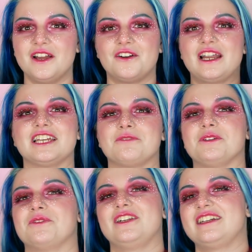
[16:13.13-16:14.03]
Right
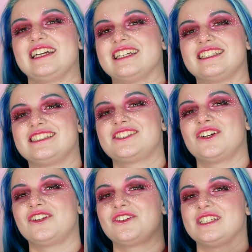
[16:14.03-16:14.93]
people, right, it's
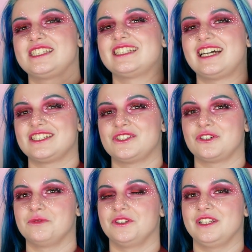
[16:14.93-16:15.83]
always nice to
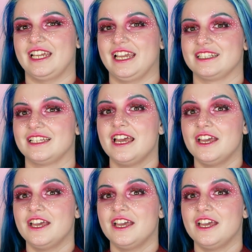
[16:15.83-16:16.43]
communicate.